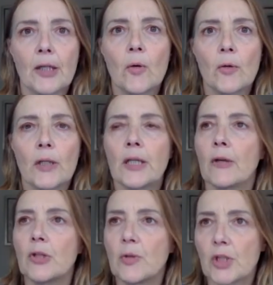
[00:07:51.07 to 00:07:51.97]

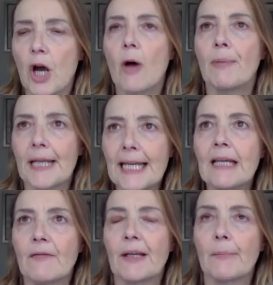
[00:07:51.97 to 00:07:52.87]
You start
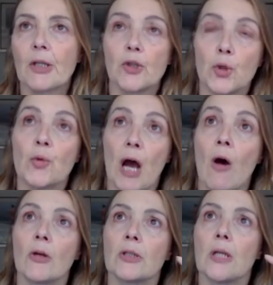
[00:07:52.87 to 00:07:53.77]
believing, because you
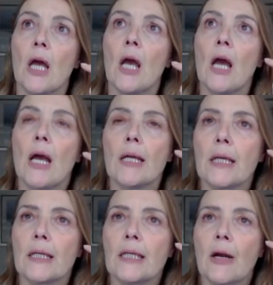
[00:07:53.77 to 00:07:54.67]
can't,
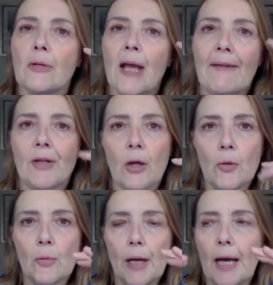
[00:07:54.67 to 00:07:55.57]
you have
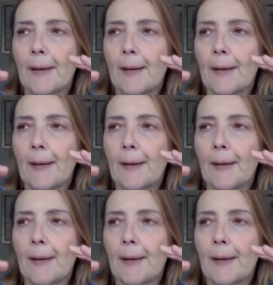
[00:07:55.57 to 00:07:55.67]
no